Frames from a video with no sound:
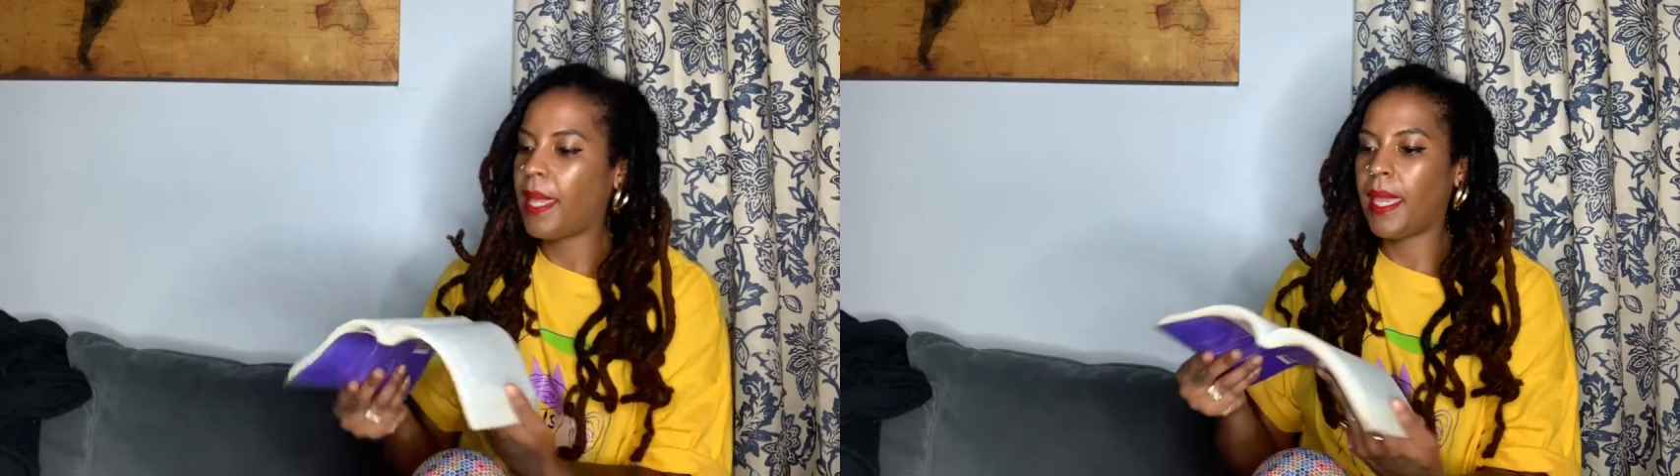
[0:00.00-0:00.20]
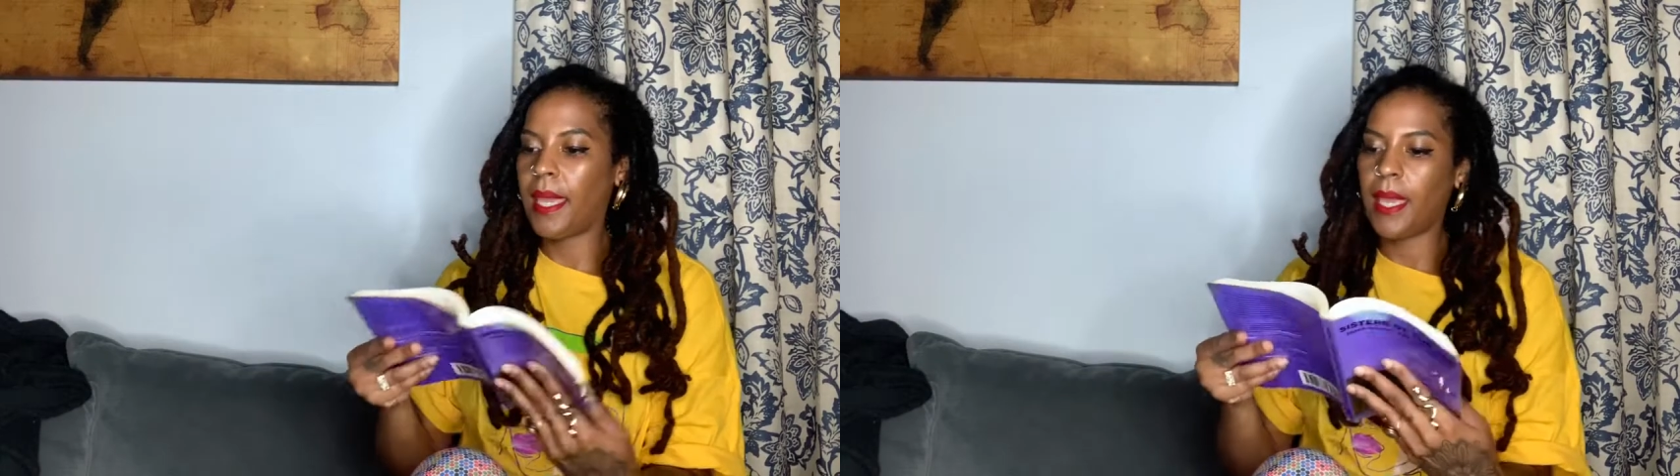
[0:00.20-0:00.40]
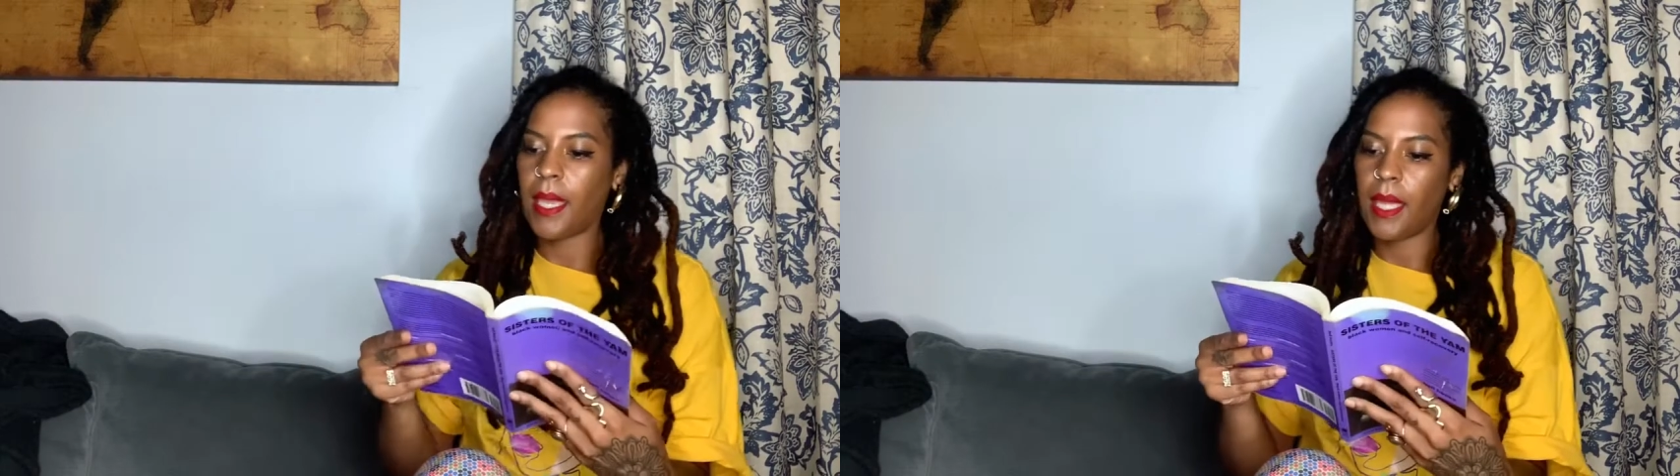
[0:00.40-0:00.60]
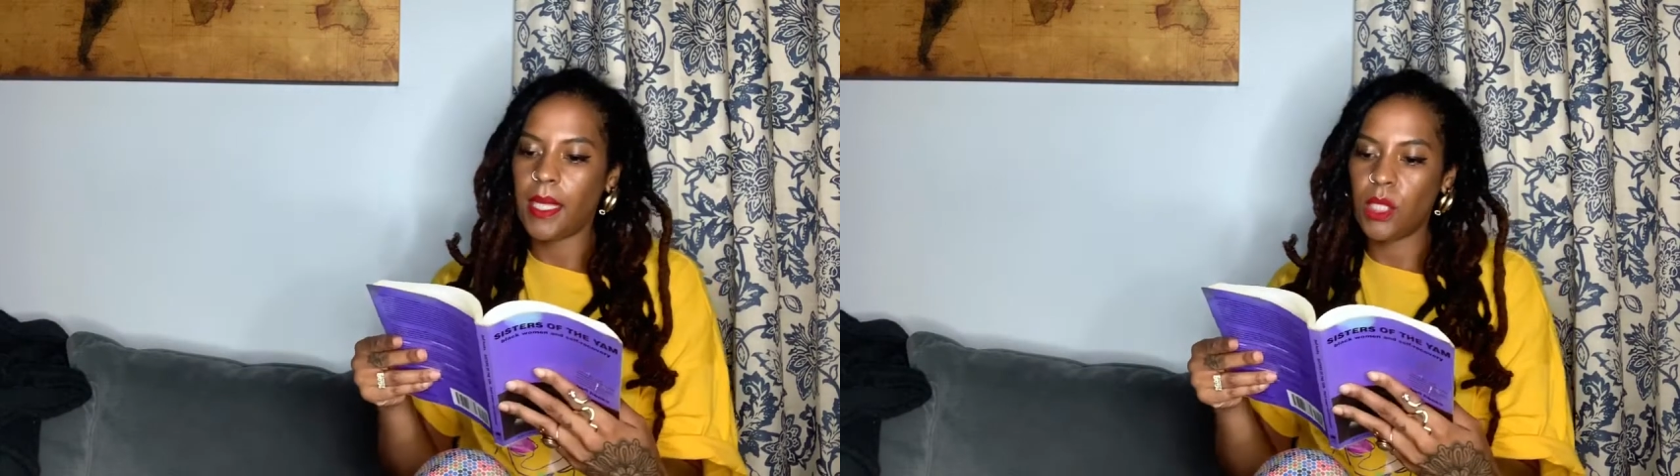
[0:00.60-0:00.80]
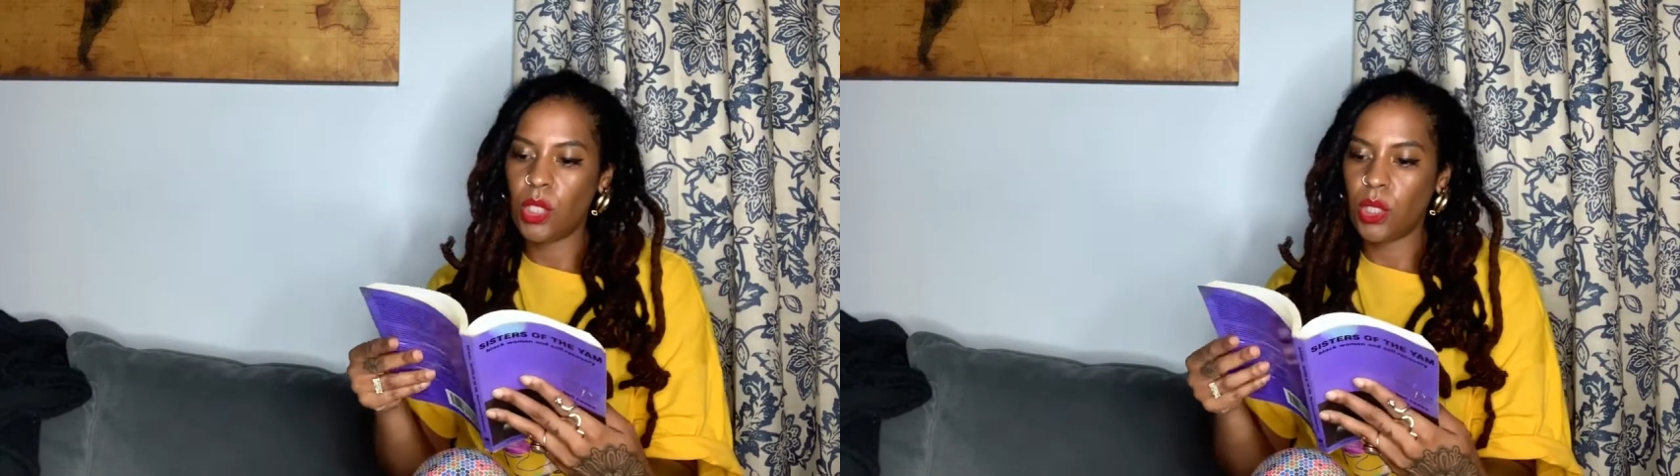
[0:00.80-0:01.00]

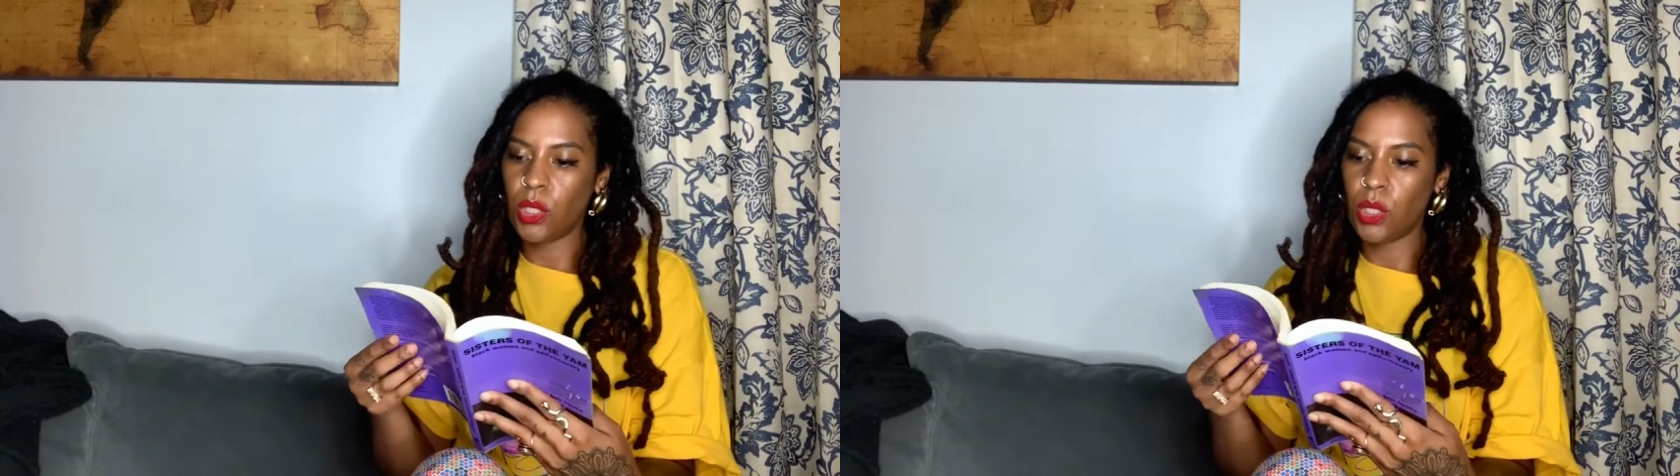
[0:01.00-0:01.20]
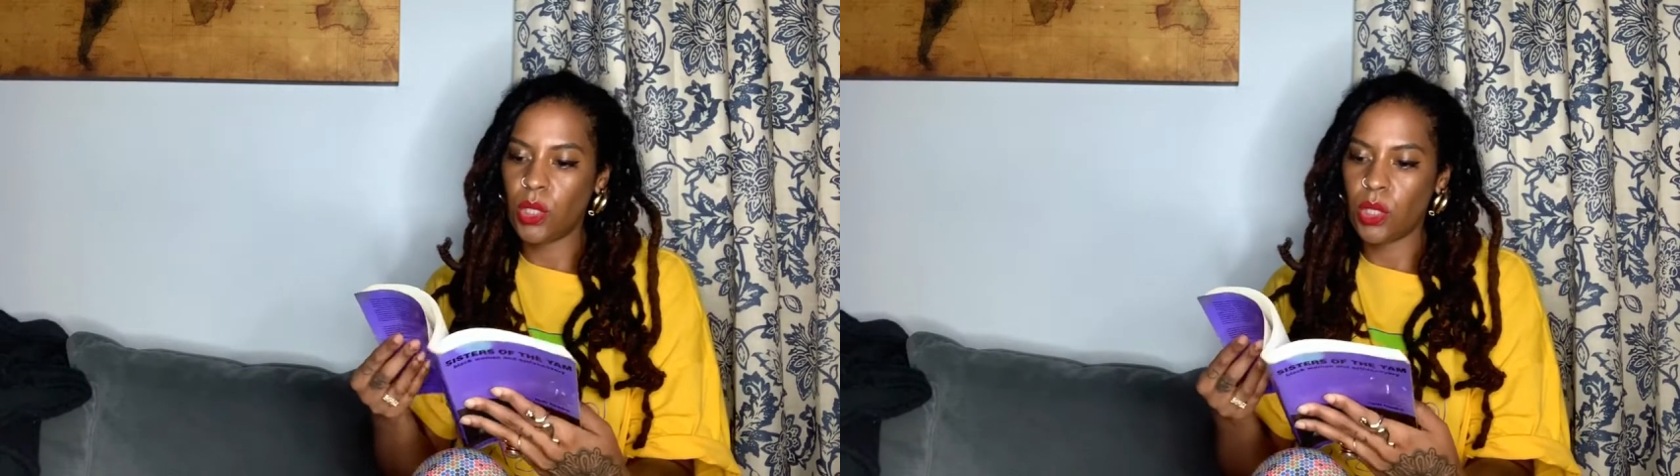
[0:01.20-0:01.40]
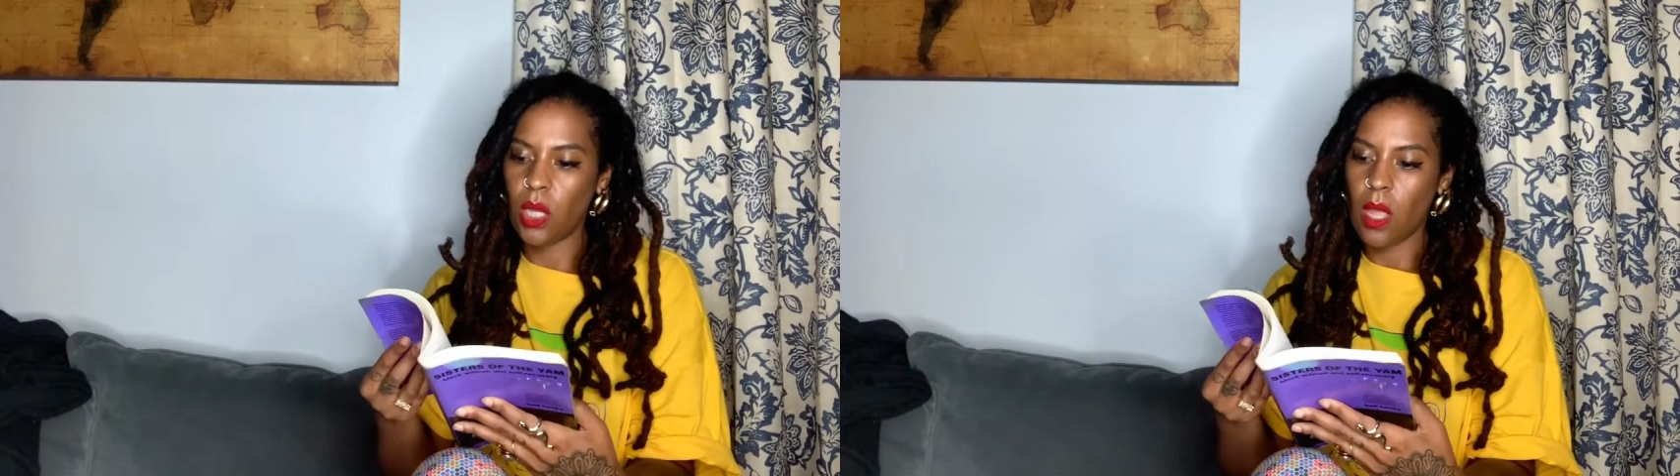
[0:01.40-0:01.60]
page.